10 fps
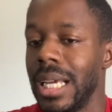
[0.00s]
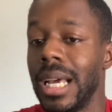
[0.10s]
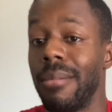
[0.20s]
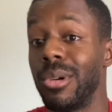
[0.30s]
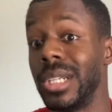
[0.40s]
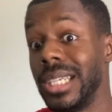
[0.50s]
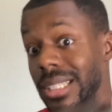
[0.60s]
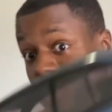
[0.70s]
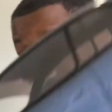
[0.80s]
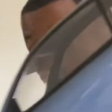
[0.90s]
I'm going to end
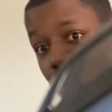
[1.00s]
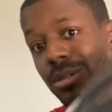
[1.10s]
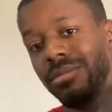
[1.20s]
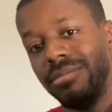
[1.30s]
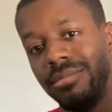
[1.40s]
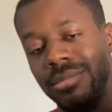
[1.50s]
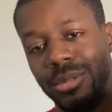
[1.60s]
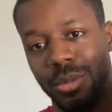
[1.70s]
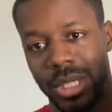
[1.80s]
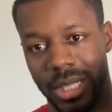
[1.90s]
this video
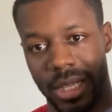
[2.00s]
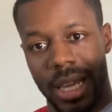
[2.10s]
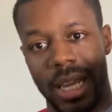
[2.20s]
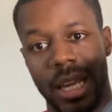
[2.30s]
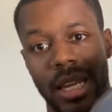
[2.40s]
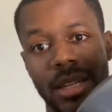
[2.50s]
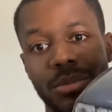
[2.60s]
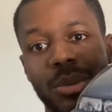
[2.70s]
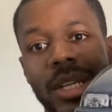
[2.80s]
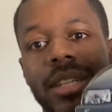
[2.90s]
with a
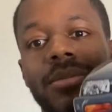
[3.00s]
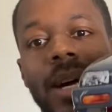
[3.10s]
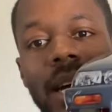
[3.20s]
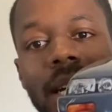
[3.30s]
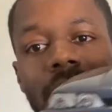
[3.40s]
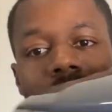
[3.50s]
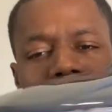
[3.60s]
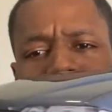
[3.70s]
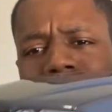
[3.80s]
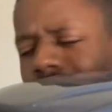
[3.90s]
display of my
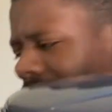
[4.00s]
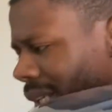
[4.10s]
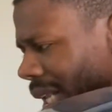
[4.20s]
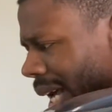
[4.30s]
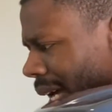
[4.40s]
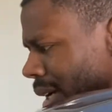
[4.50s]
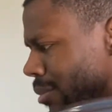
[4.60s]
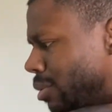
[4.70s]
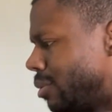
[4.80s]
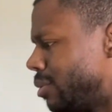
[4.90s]
Origin
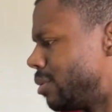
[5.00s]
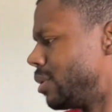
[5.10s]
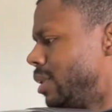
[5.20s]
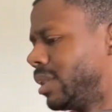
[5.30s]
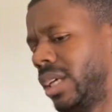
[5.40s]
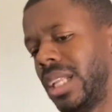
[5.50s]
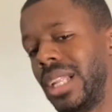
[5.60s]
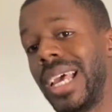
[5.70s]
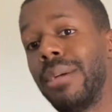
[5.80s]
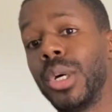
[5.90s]
Lab
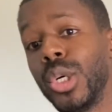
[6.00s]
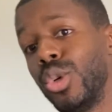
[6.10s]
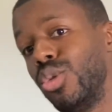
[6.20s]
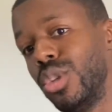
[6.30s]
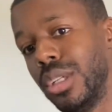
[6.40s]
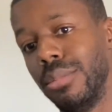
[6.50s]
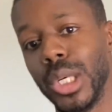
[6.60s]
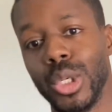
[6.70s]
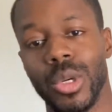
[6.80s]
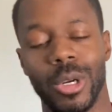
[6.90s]

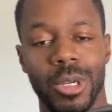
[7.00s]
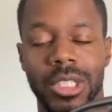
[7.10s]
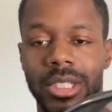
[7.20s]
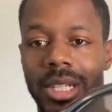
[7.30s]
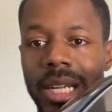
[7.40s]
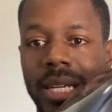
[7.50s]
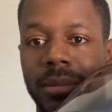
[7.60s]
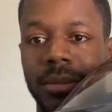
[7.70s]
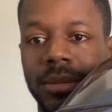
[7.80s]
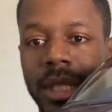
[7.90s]
Origin Lab
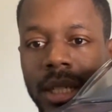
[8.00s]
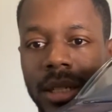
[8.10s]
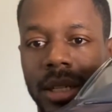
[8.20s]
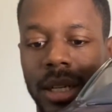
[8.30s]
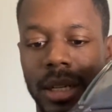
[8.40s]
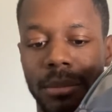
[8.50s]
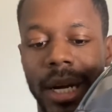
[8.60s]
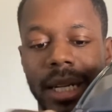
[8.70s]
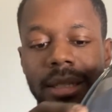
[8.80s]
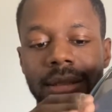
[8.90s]

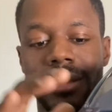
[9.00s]
body.